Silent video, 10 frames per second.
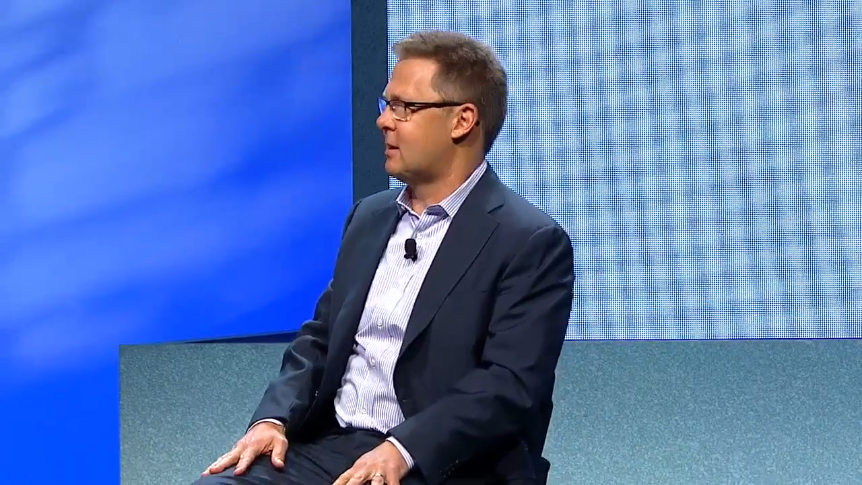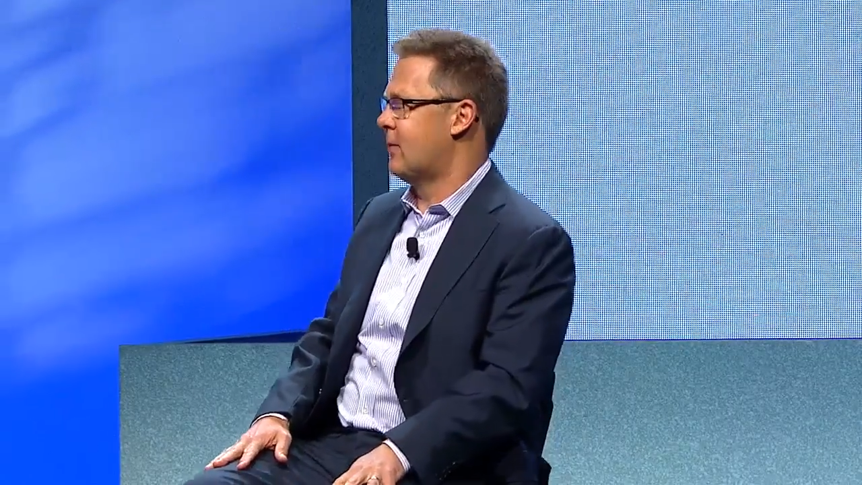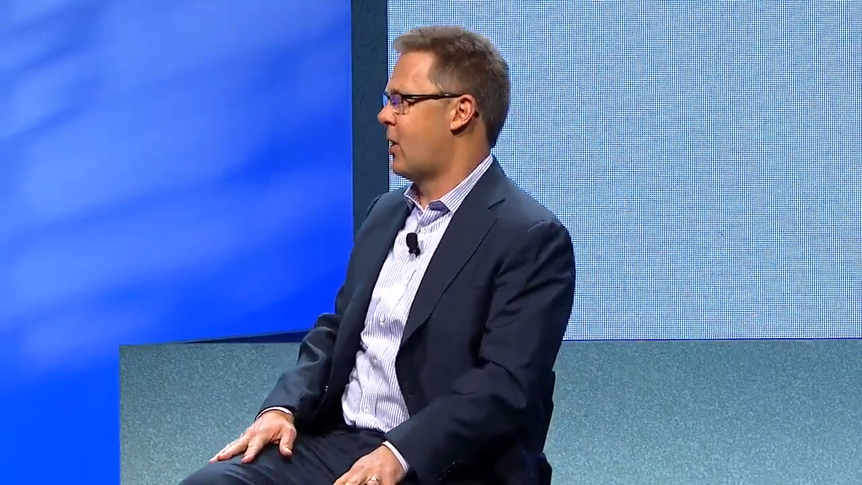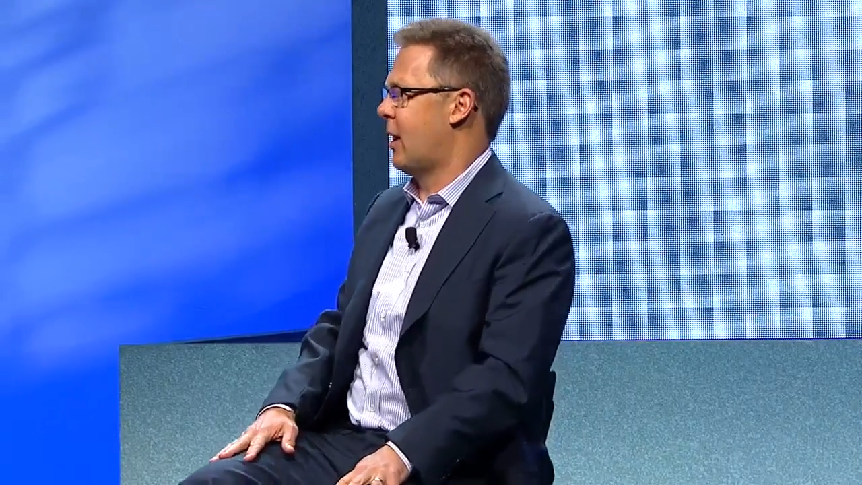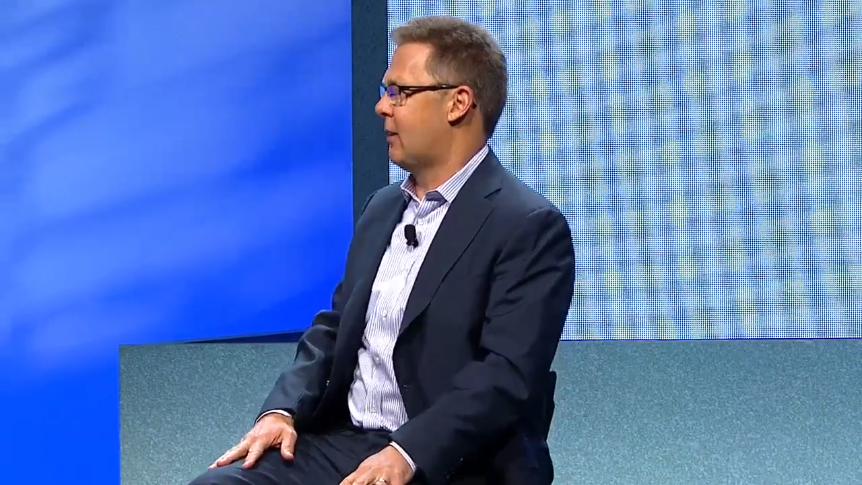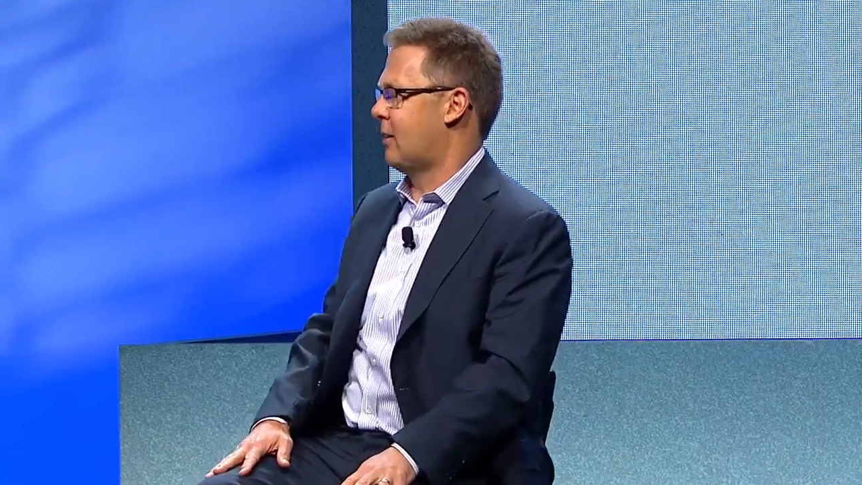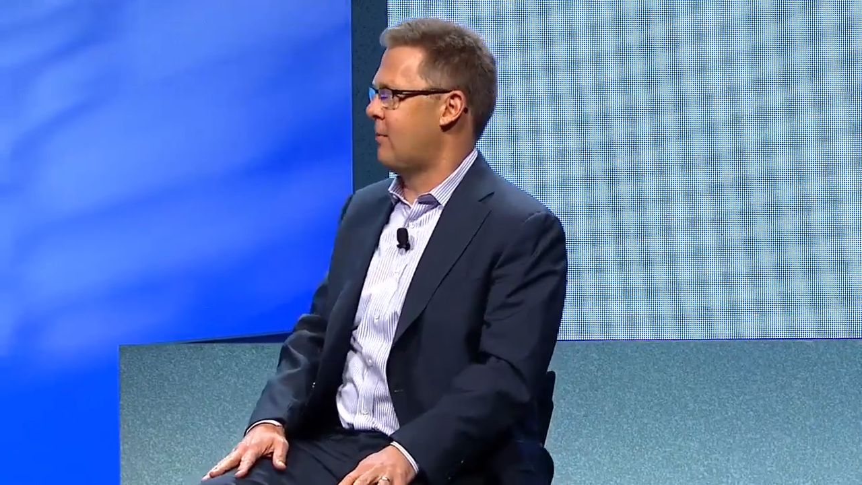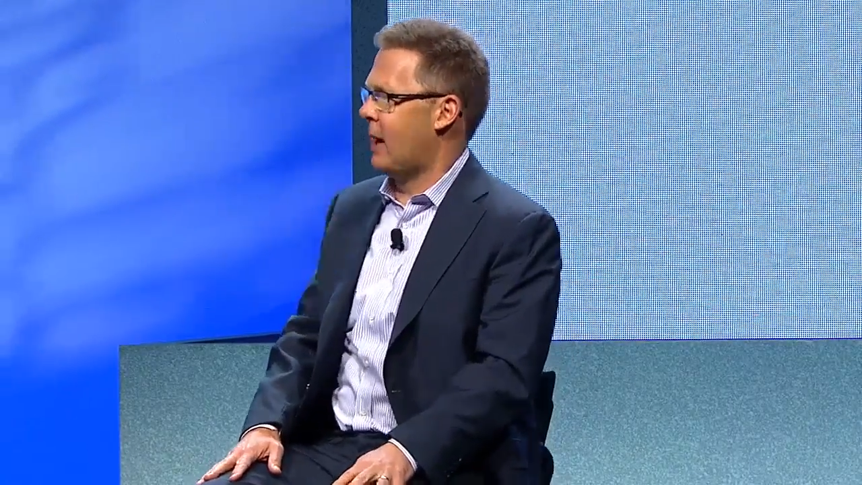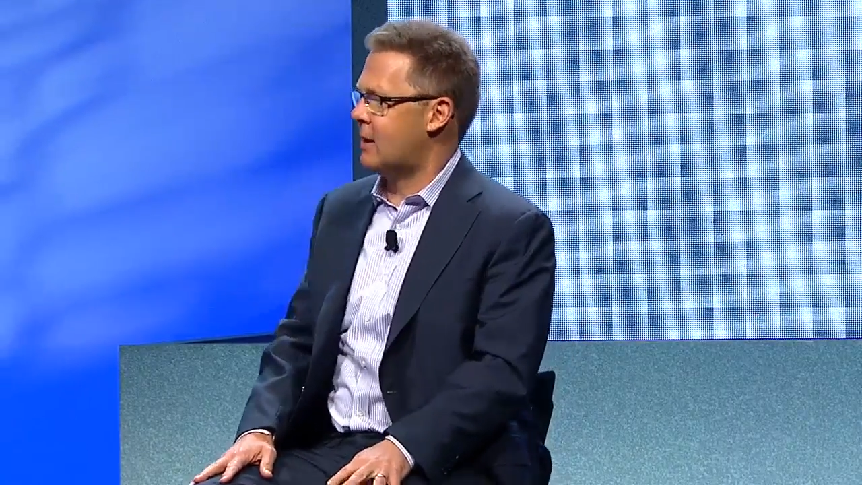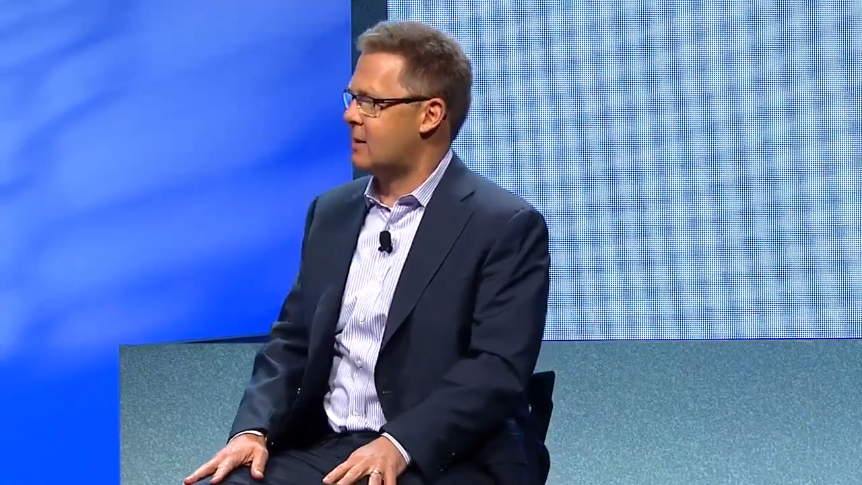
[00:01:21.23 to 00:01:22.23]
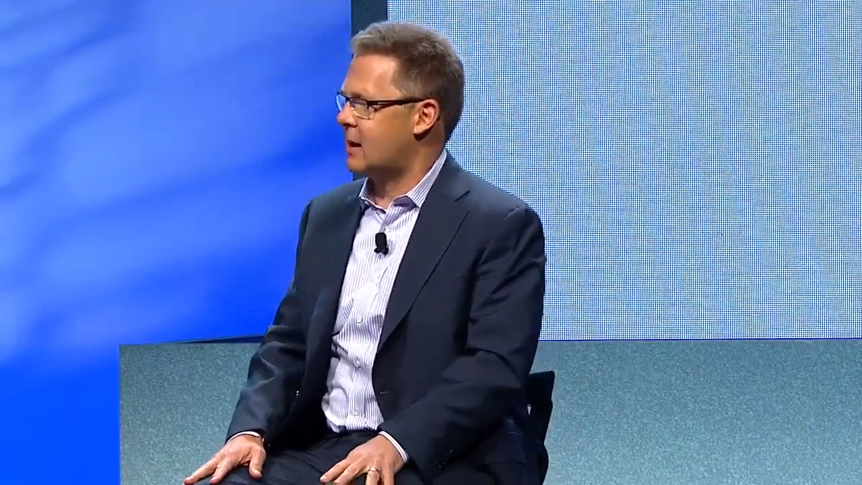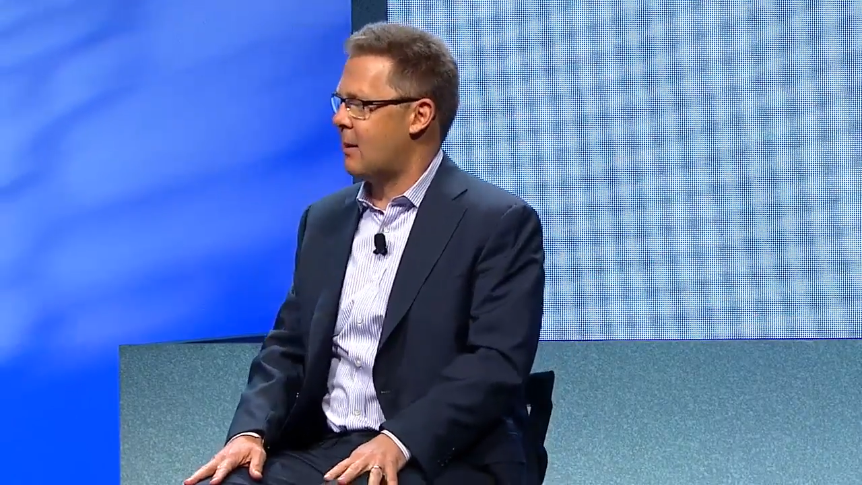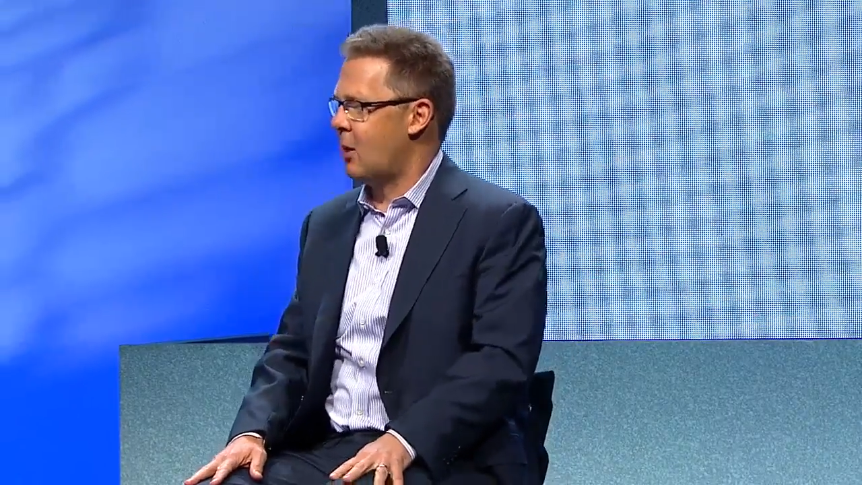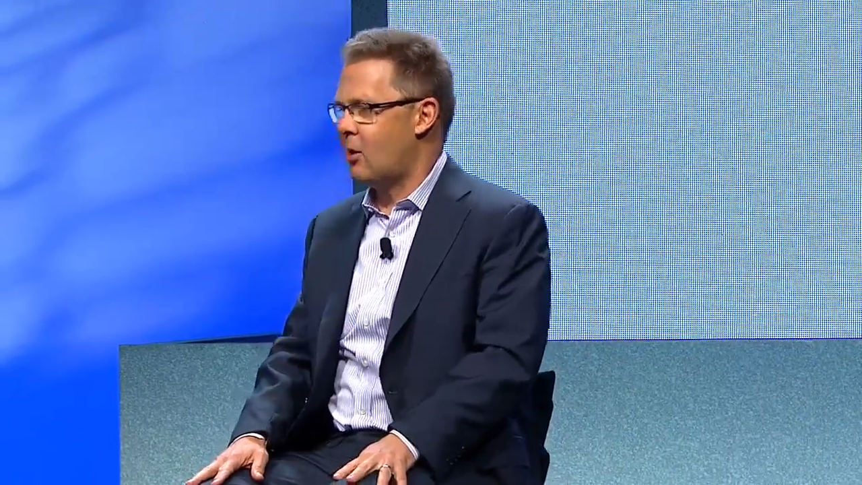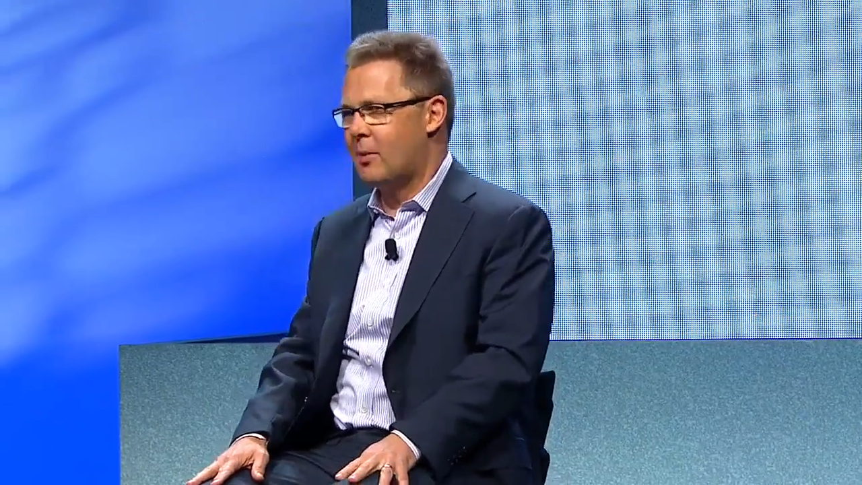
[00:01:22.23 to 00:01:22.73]
invite competitors to
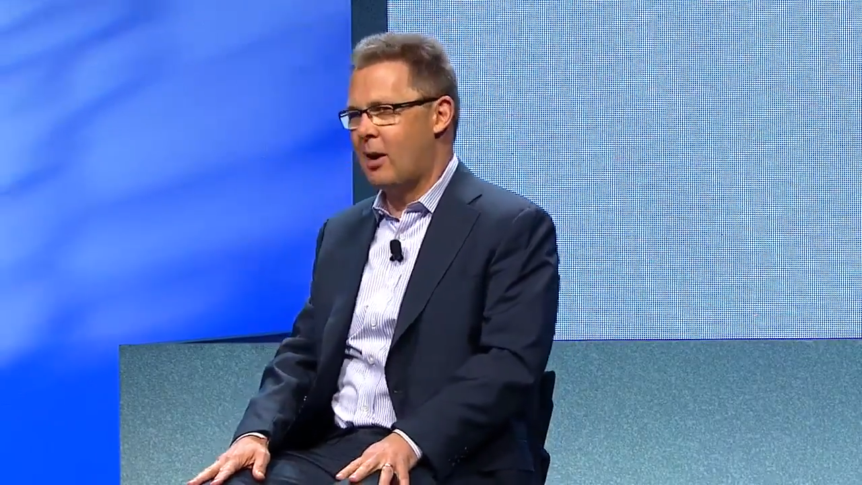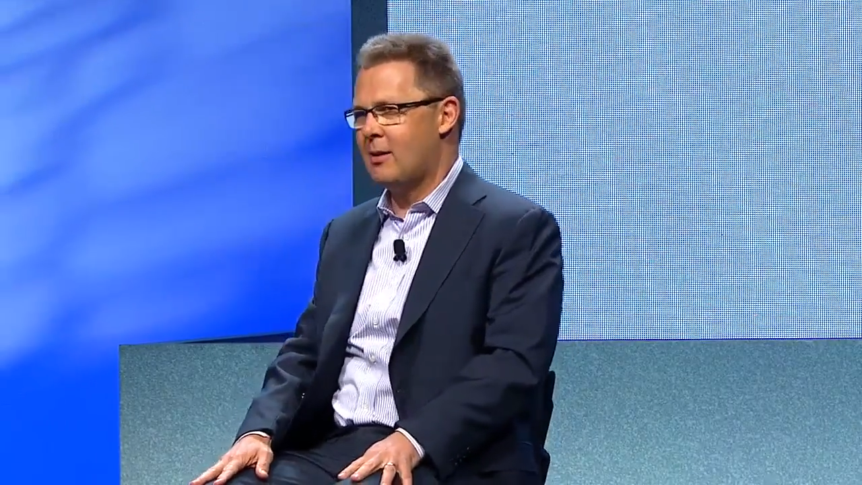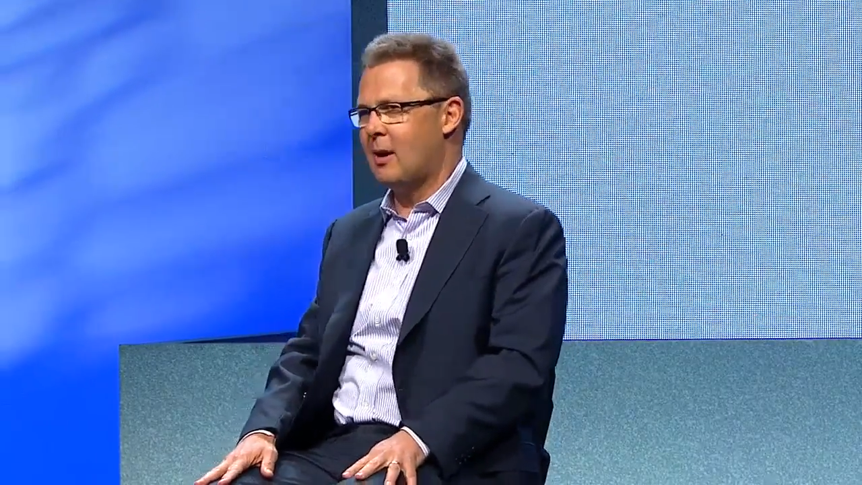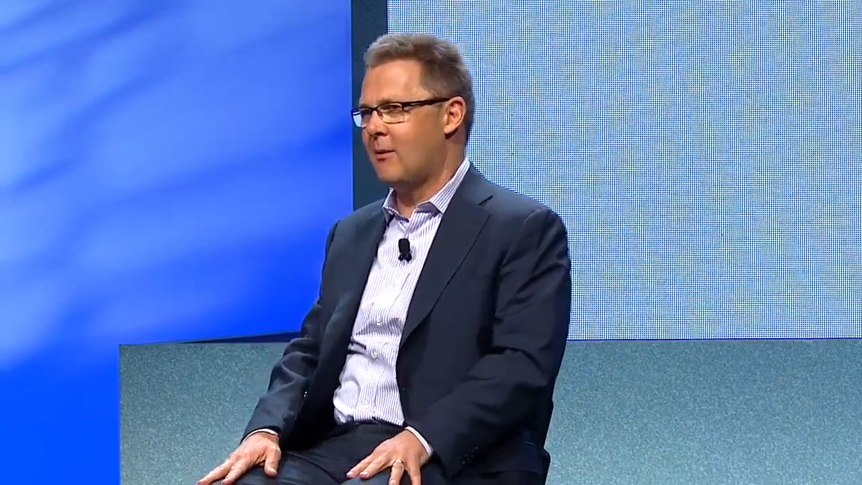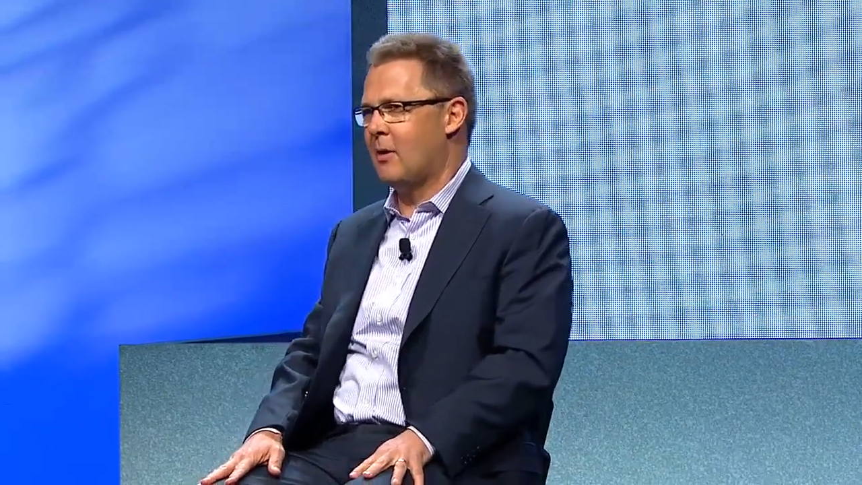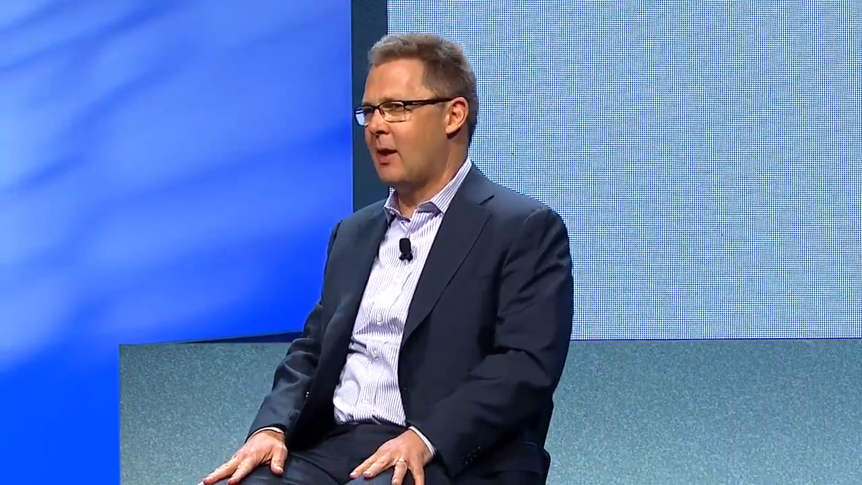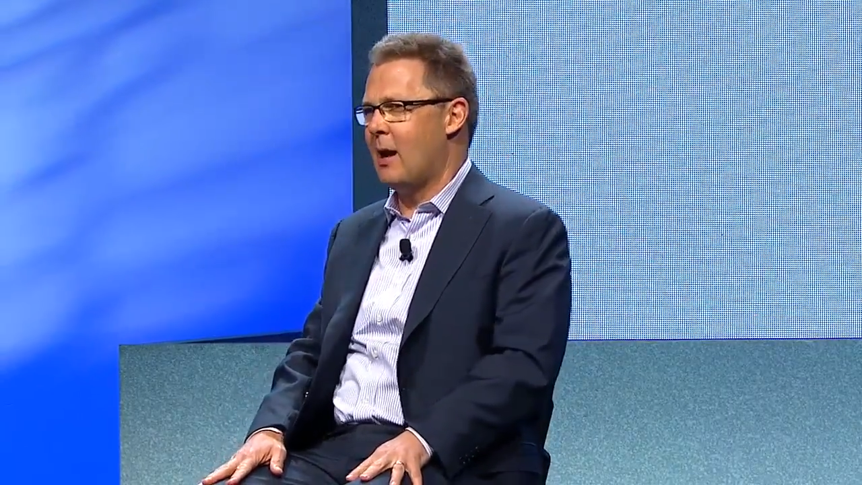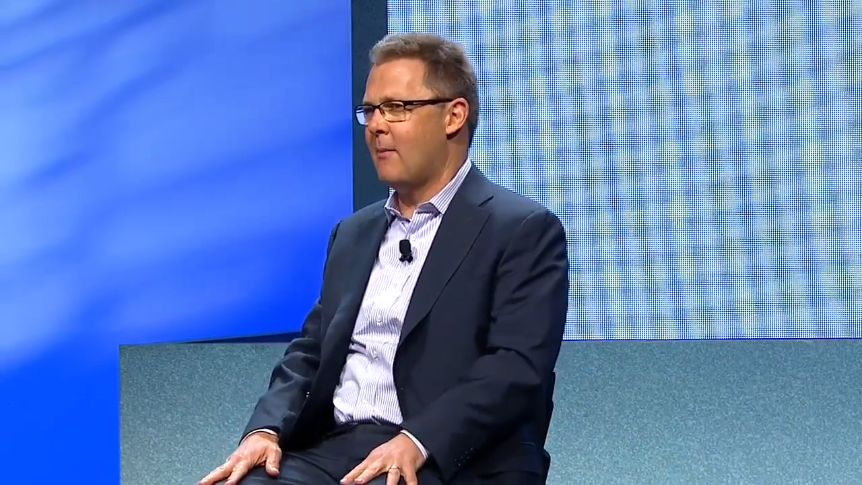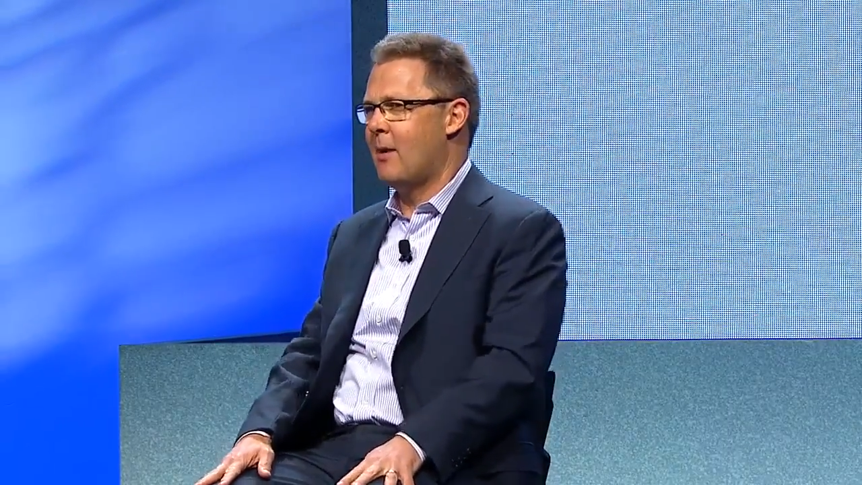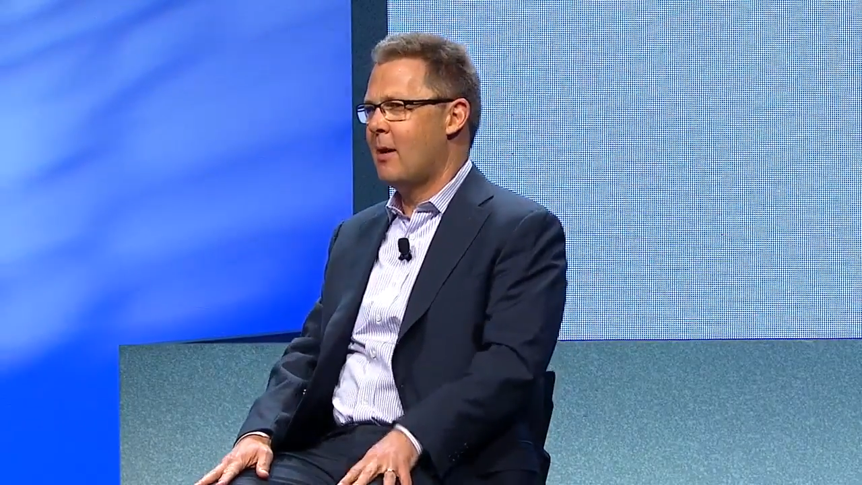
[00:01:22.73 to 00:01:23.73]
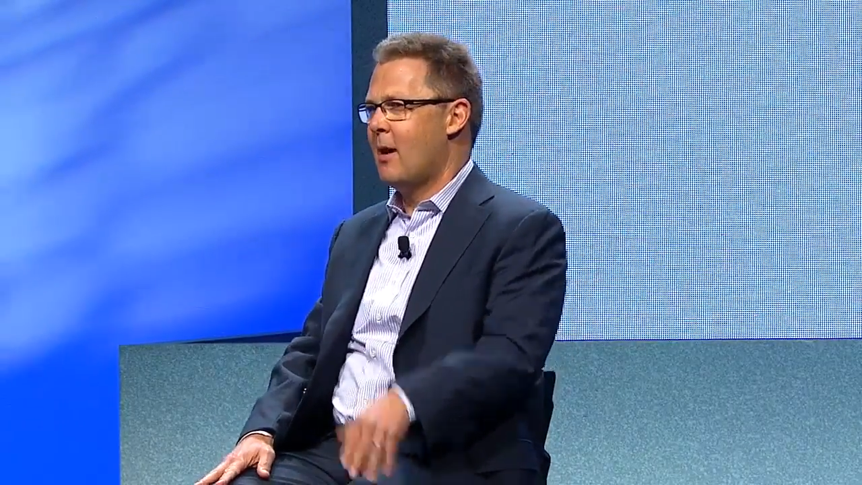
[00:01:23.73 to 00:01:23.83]
come along, but I think for them,